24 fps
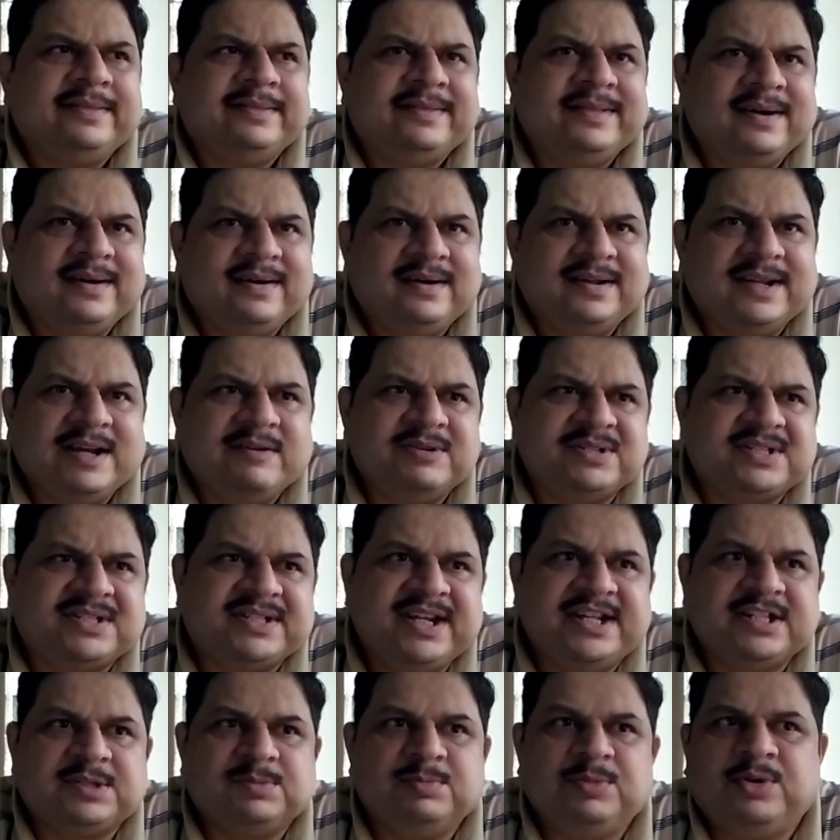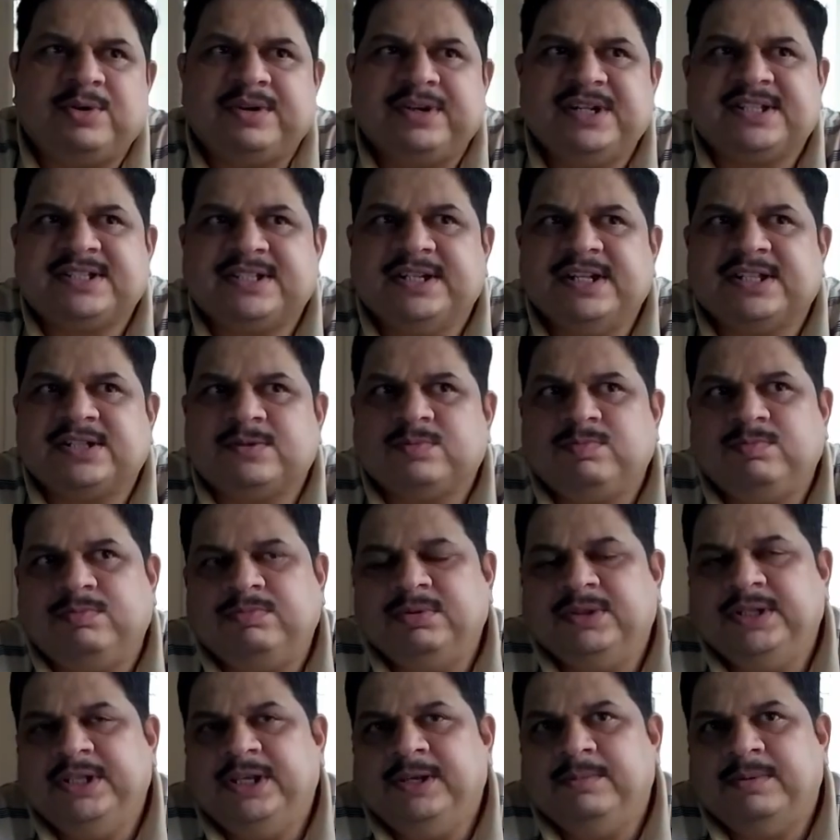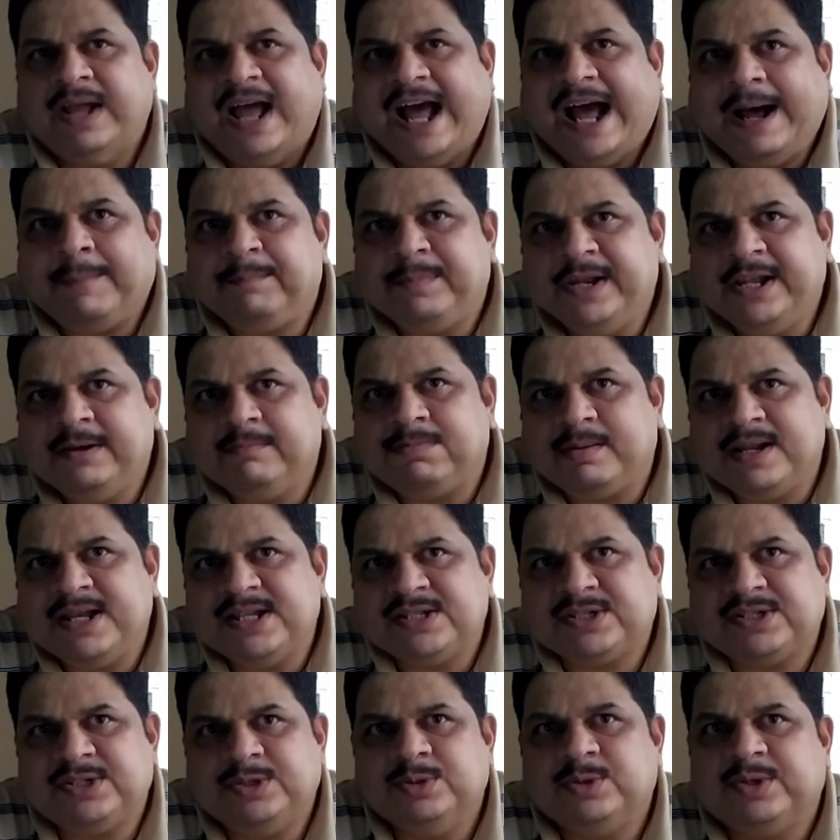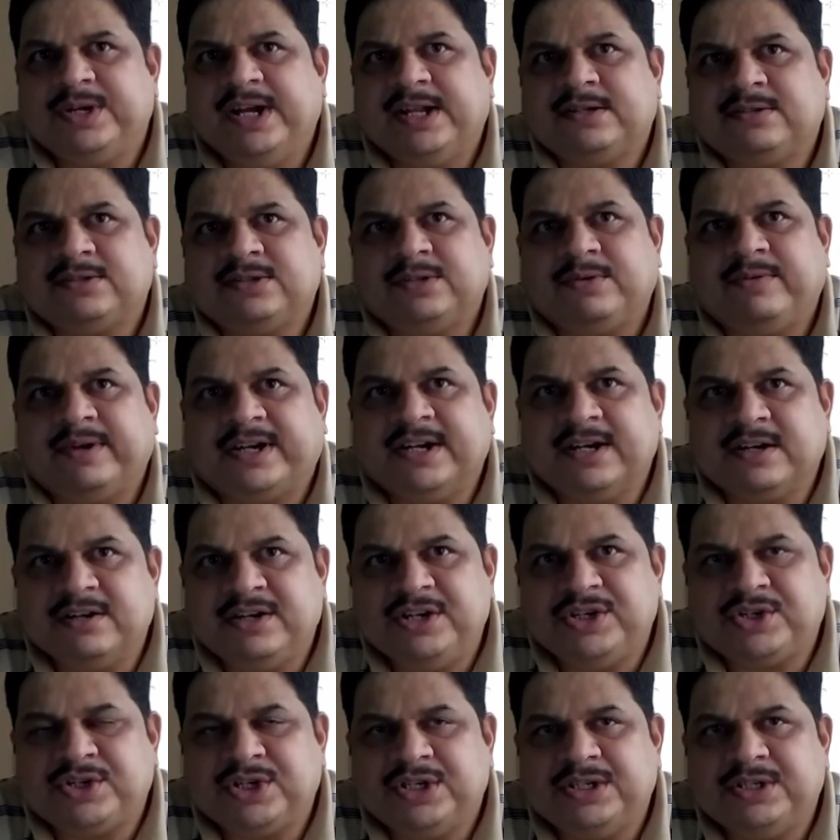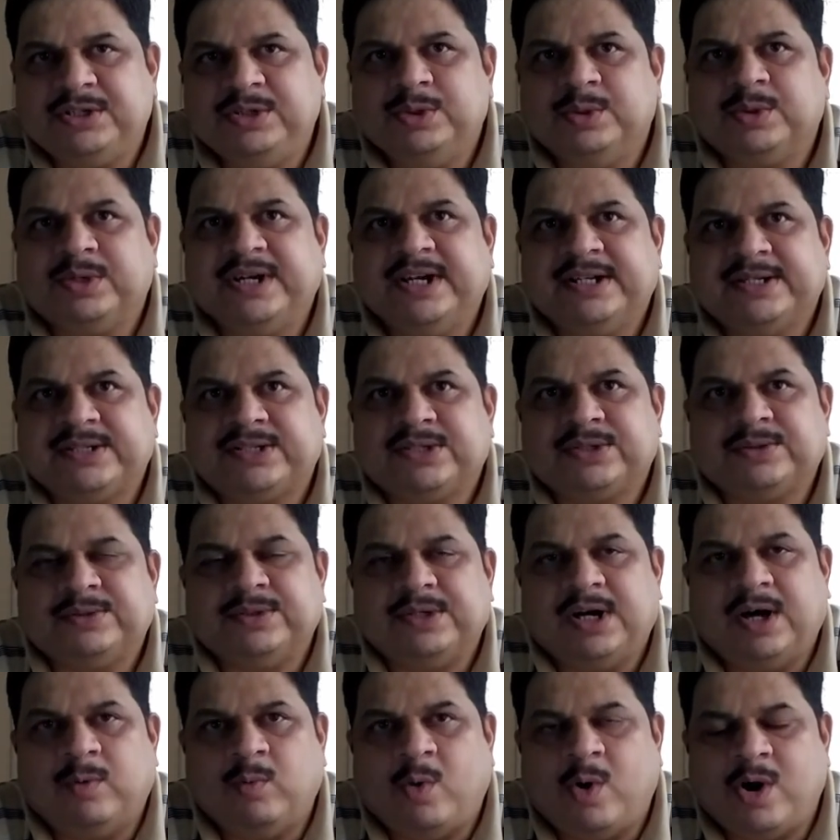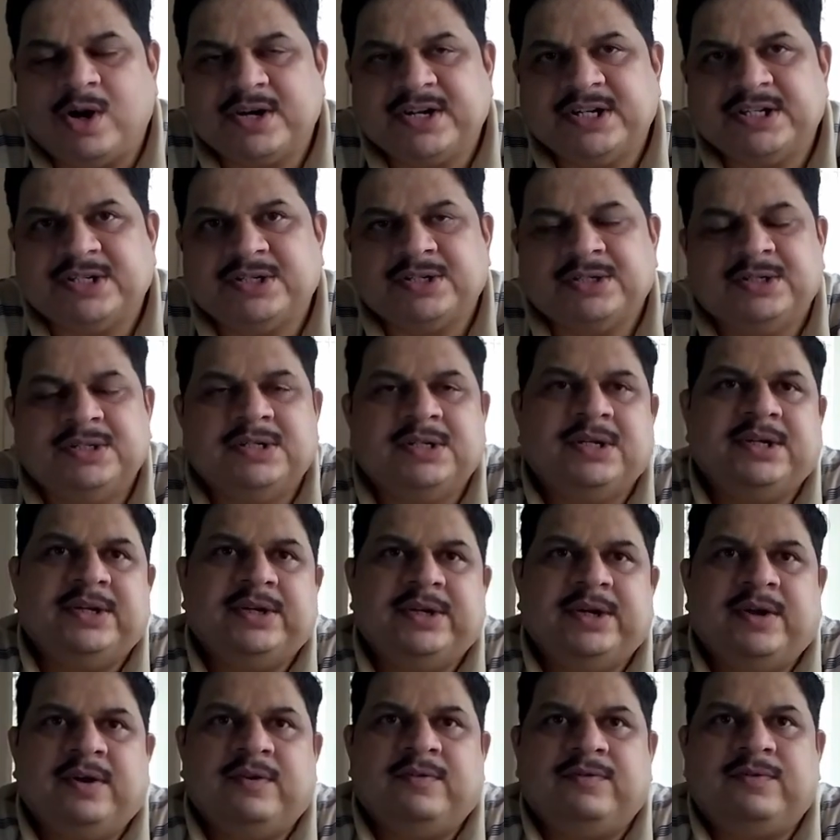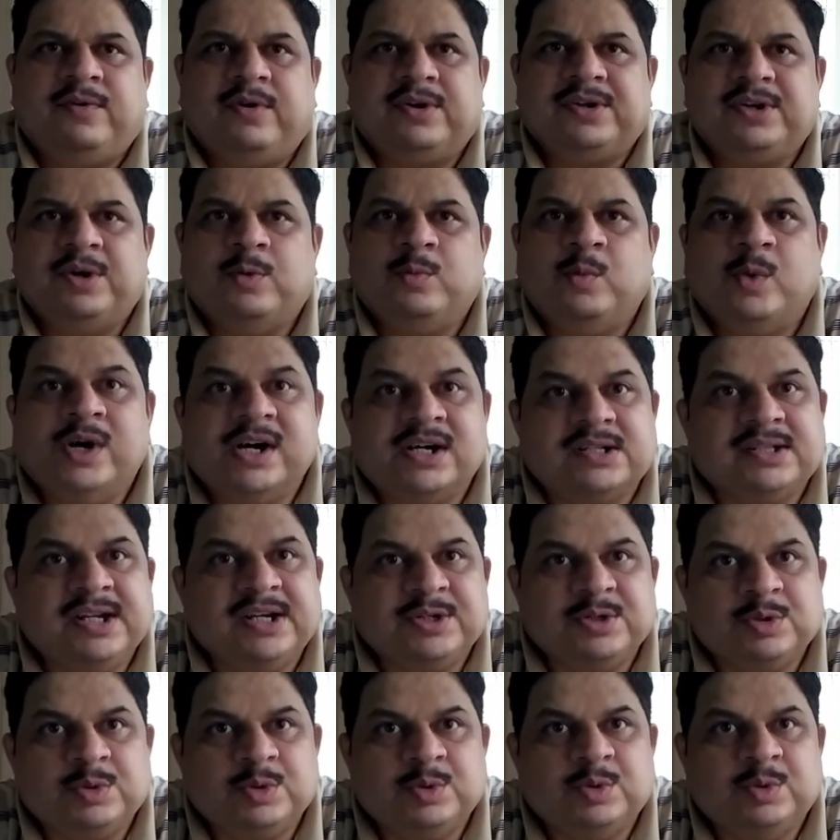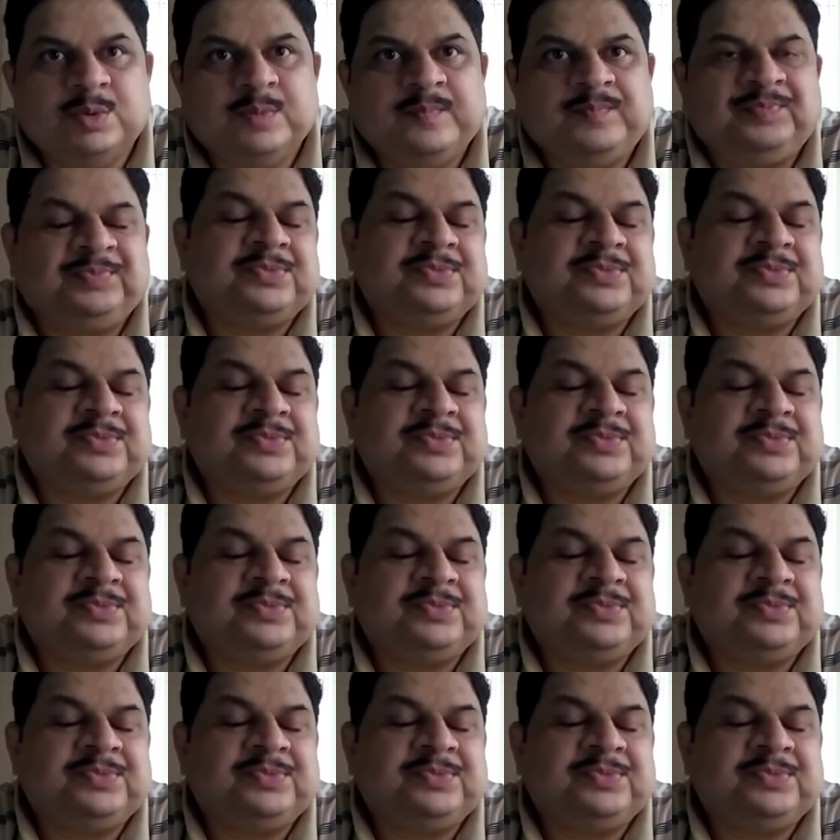Third, I would say it's the happening place. You get recognition, you get awarded for your work that you do,